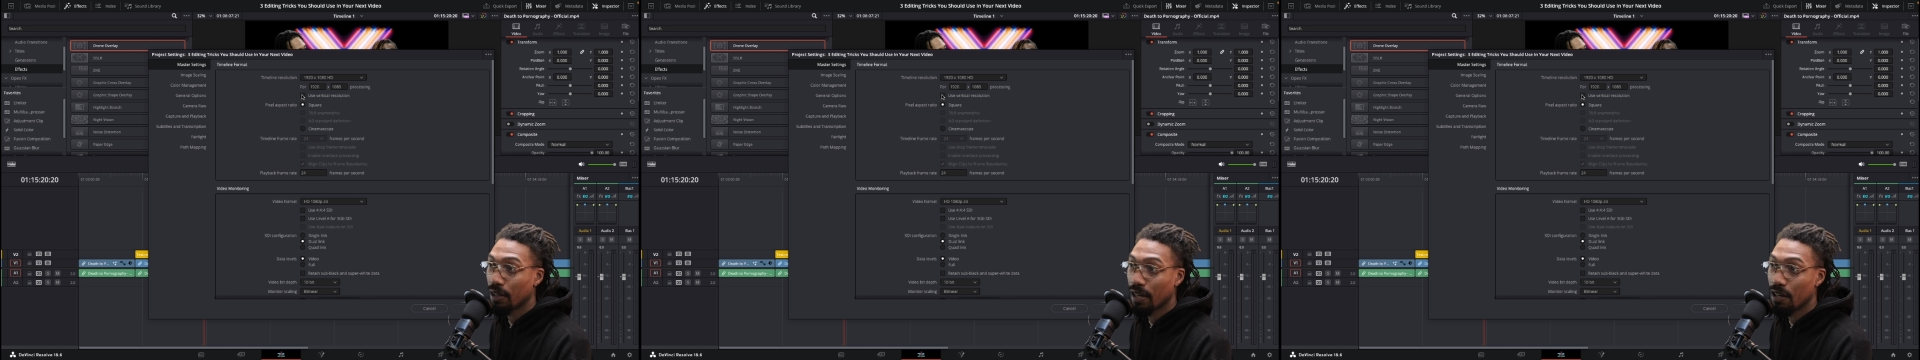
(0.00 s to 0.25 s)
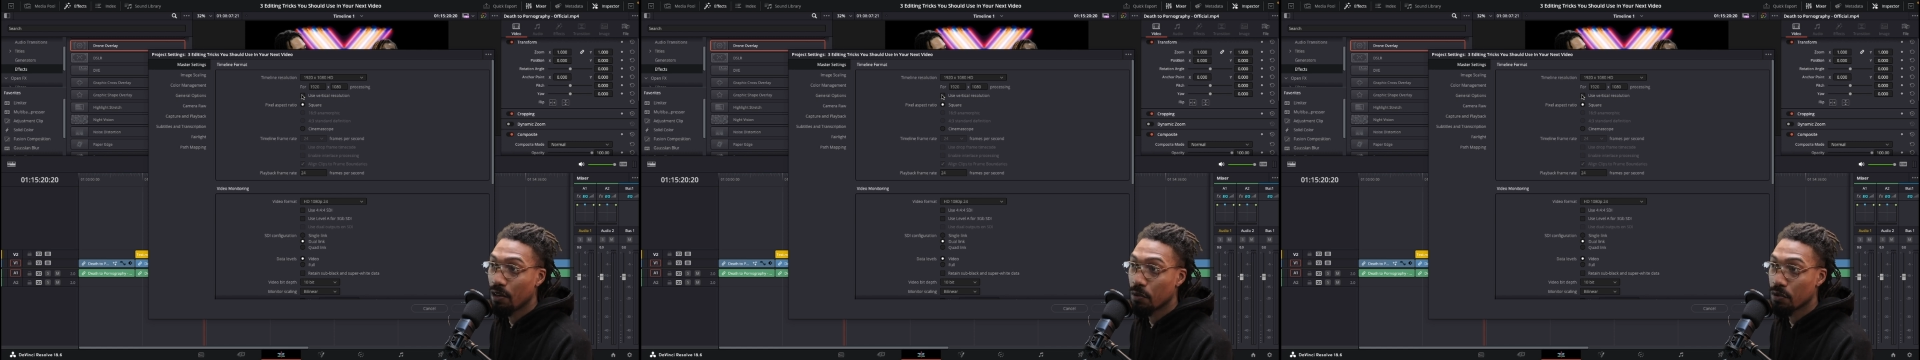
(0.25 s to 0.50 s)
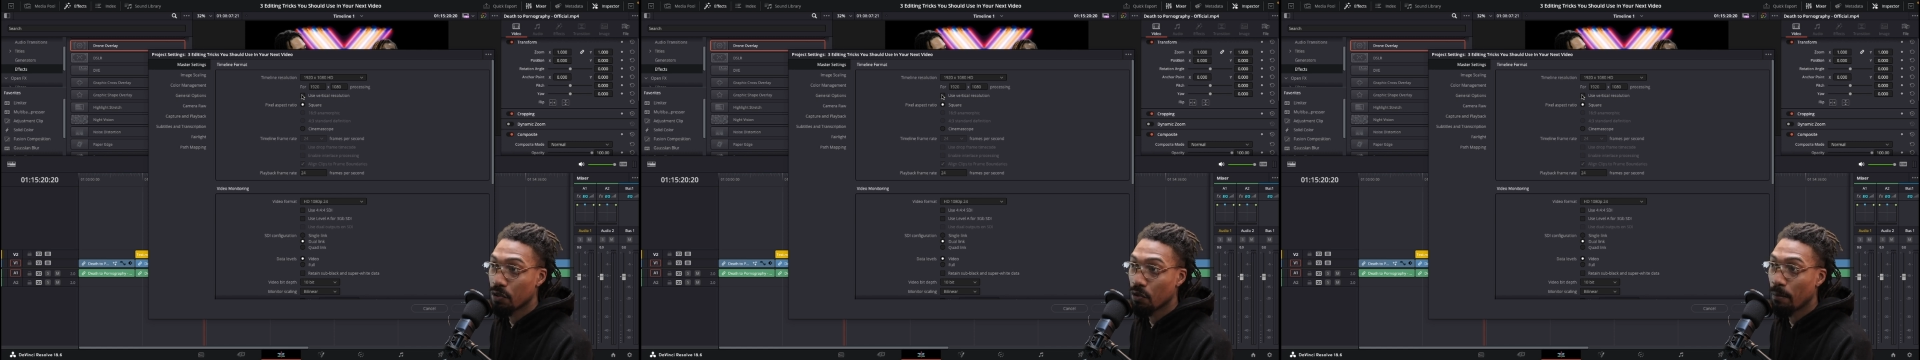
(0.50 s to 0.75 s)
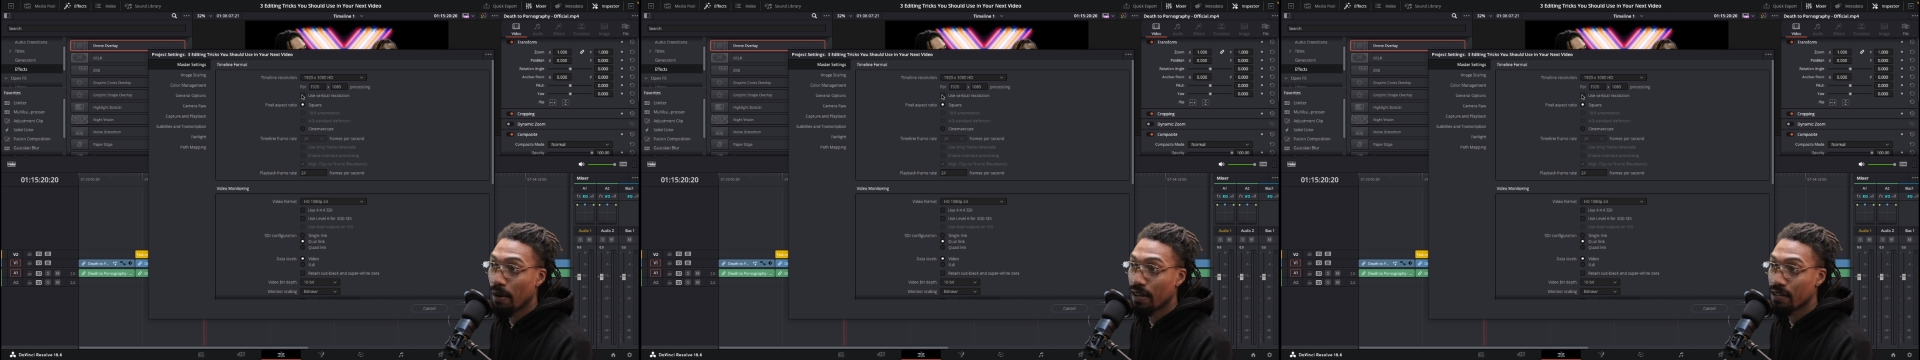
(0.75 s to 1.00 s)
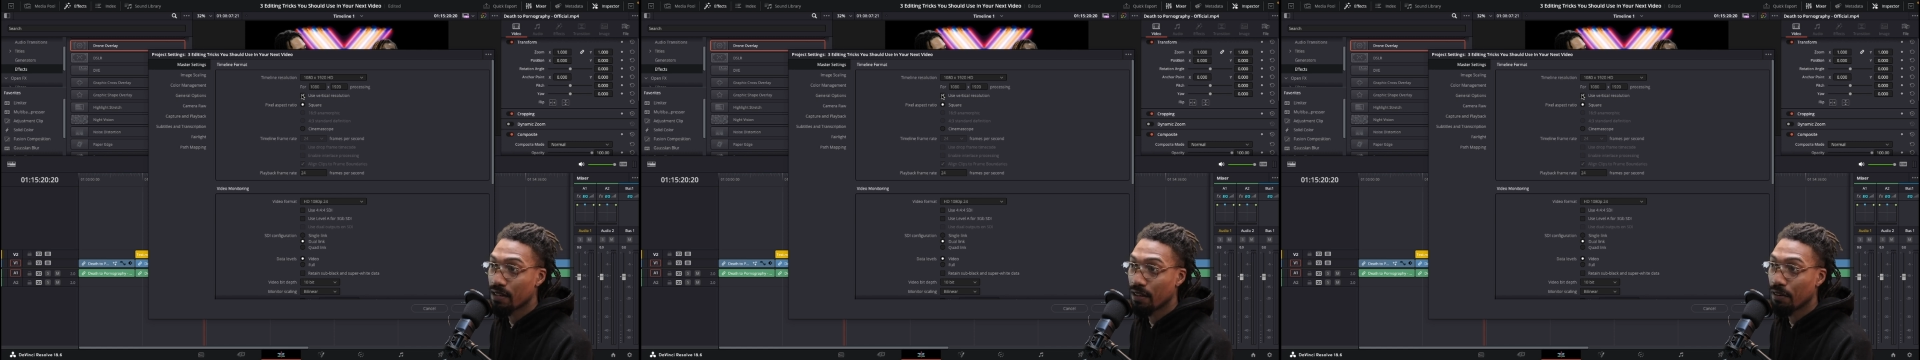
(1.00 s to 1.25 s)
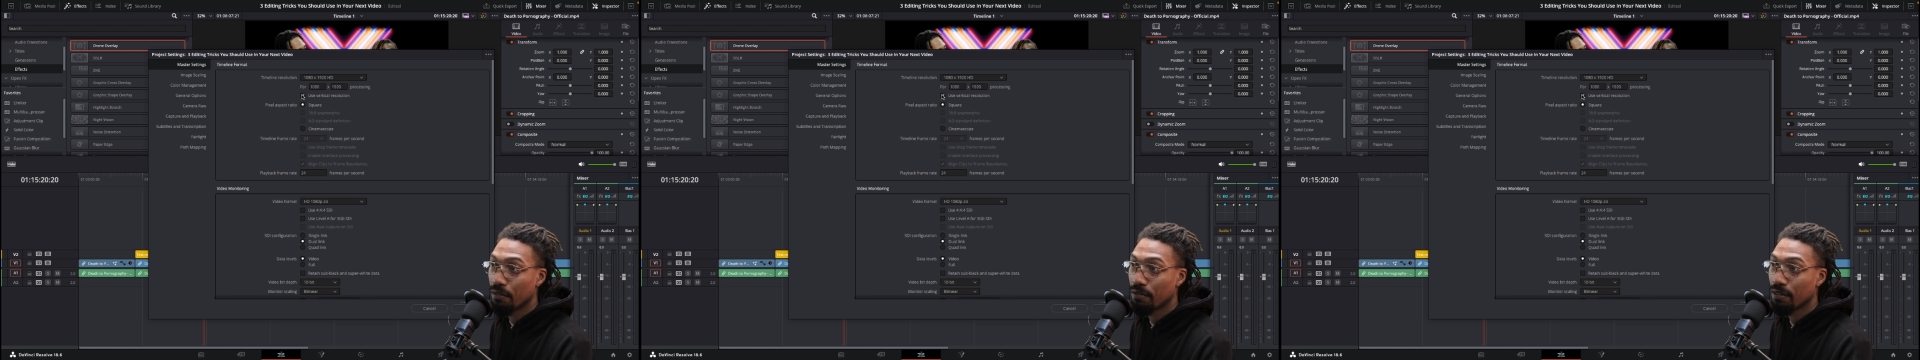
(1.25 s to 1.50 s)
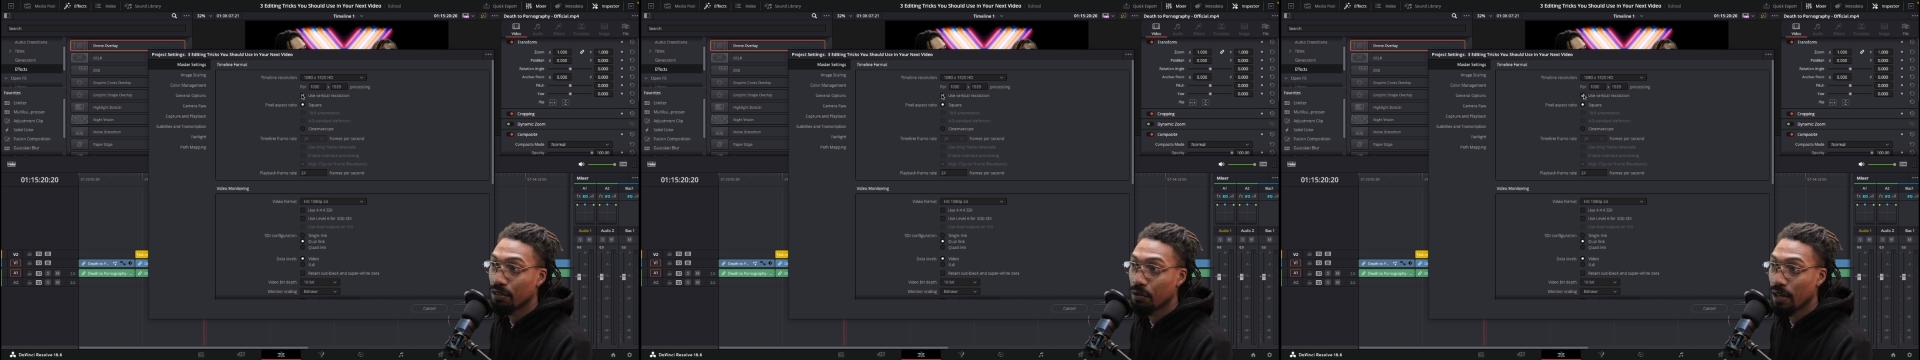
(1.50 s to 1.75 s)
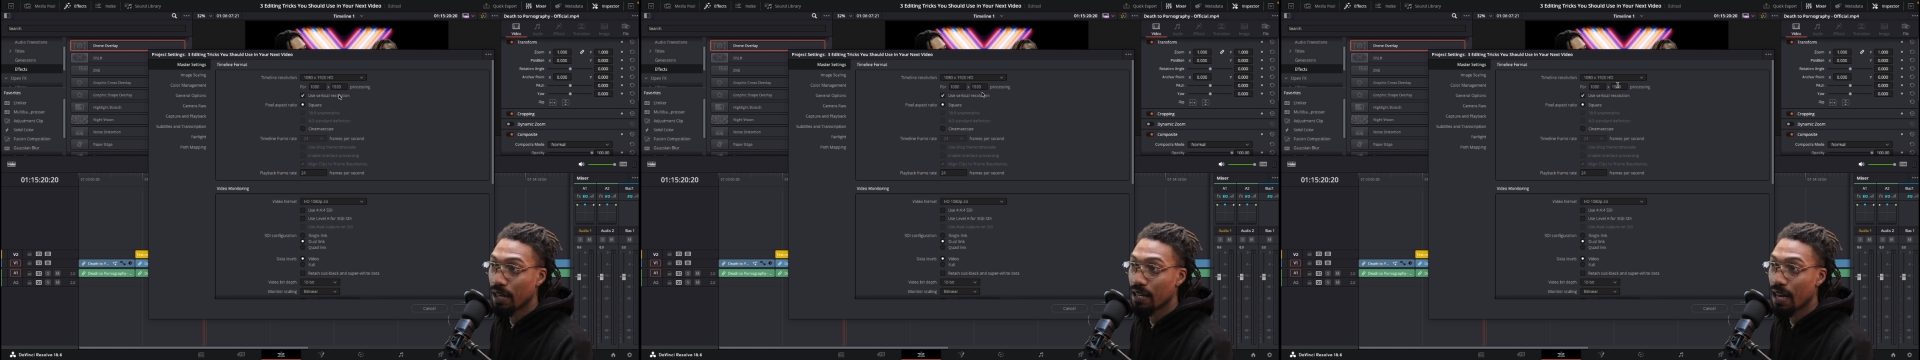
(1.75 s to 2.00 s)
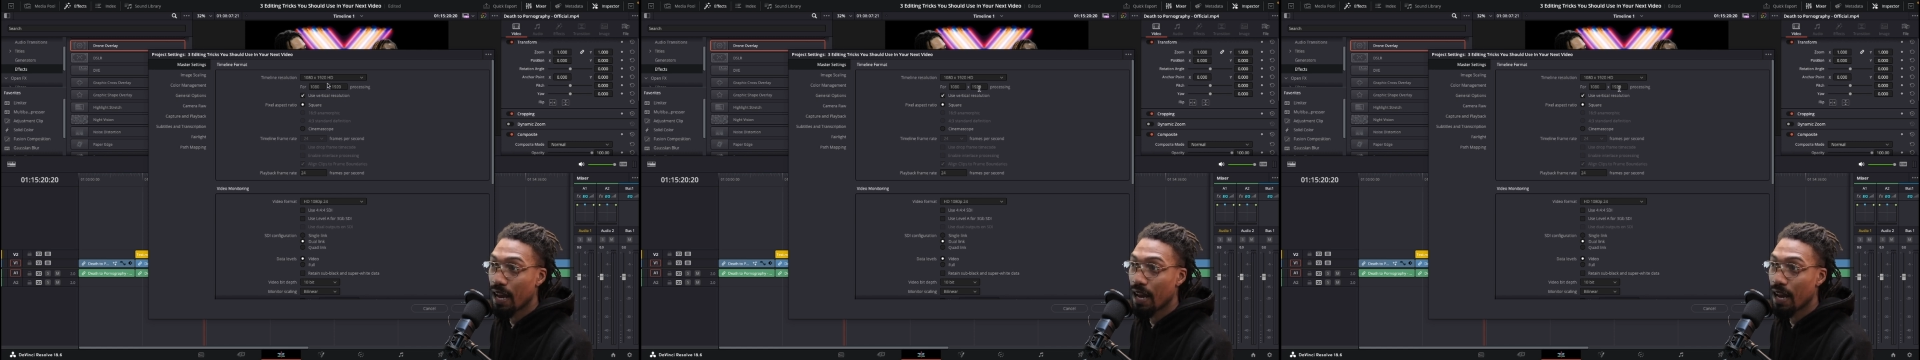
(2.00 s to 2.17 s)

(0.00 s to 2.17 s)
It knows to do it by itself. You hit that,